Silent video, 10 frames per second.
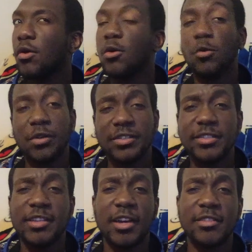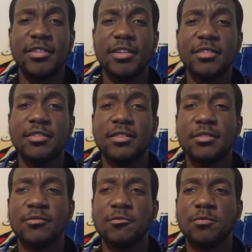Well, this guy says,
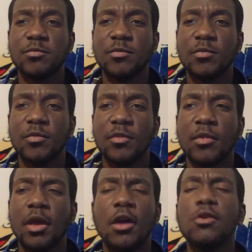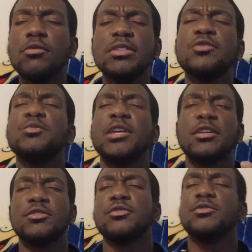I always do my
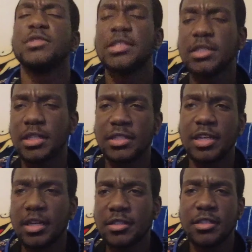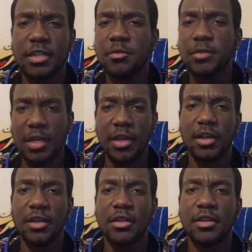intros the exact same day
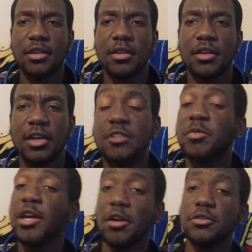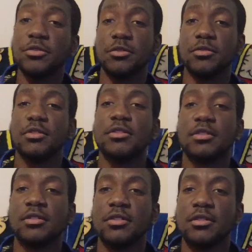as my outros.
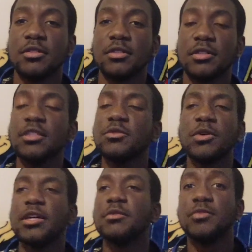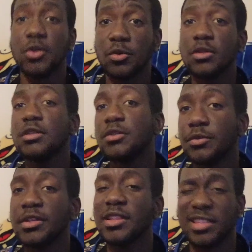This is why I'm totally
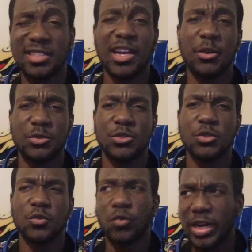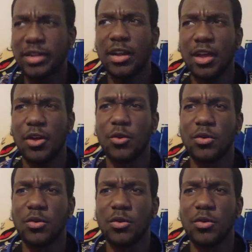doing this outro right now